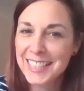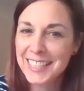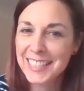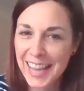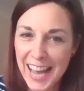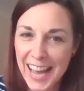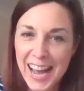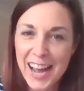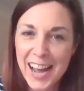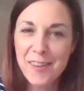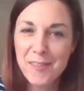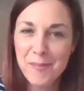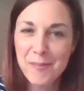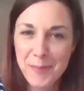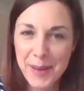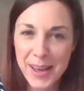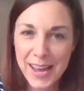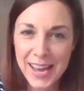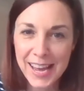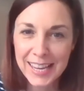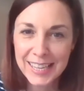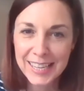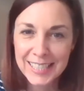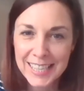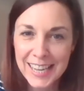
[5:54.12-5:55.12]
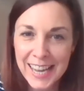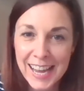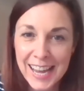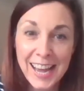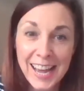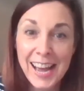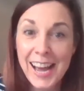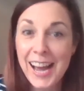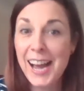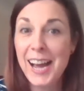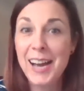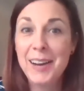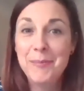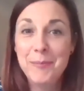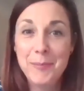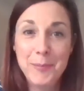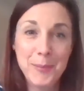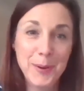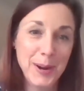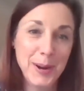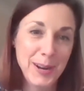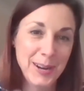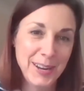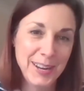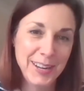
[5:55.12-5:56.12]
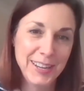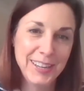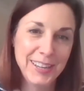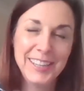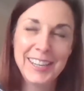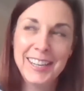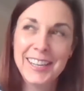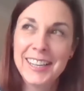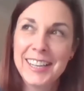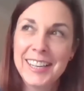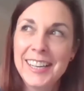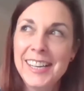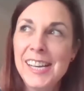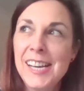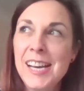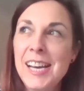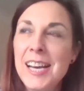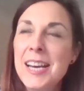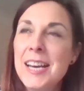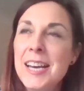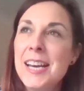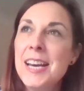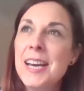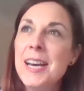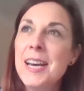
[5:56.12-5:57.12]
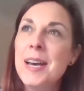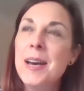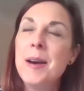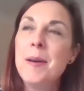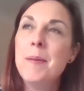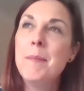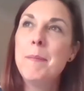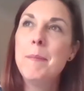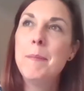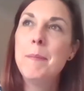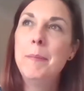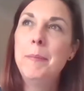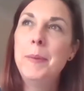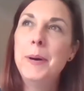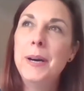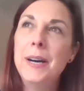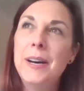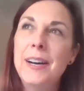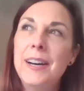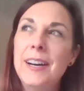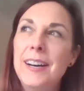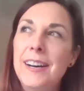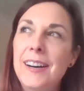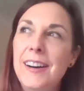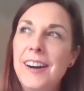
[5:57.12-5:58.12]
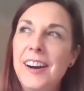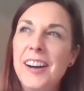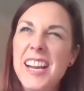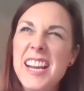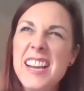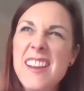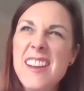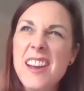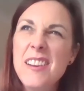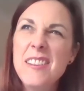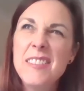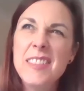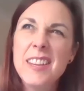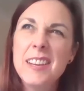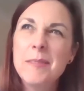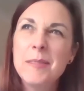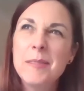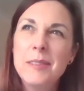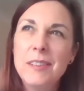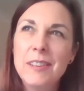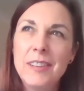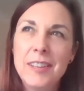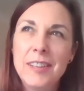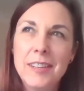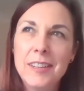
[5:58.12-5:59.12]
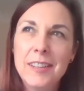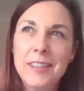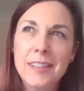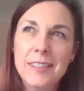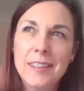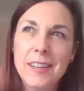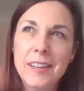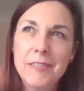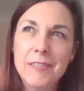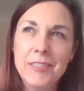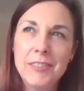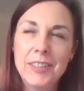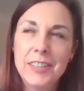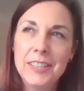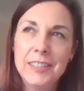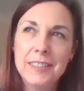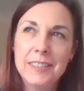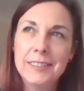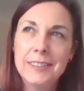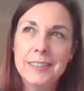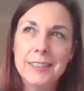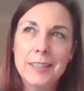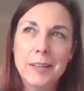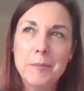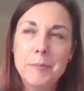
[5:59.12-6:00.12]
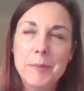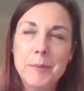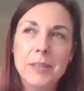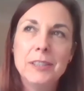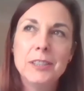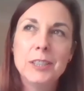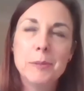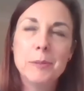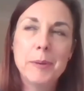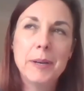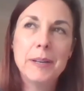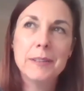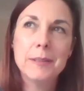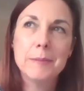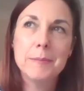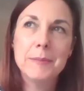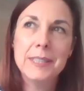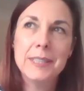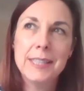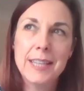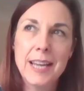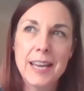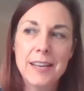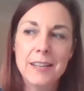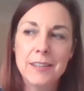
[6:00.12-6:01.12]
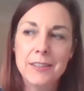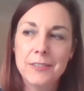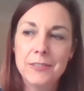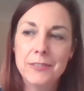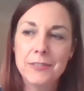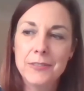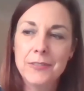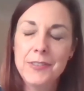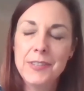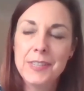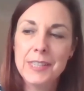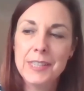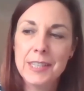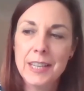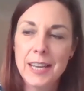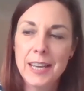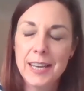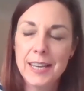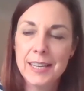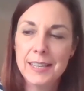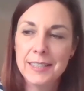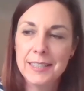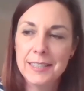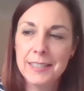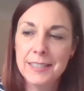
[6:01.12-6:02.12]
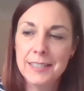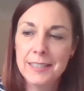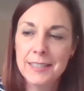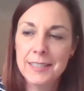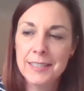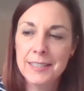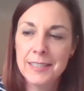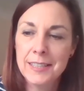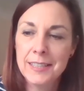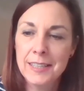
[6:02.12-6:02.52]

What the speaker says: to get out of bed and work. But I know they will have learned so much about themselves and,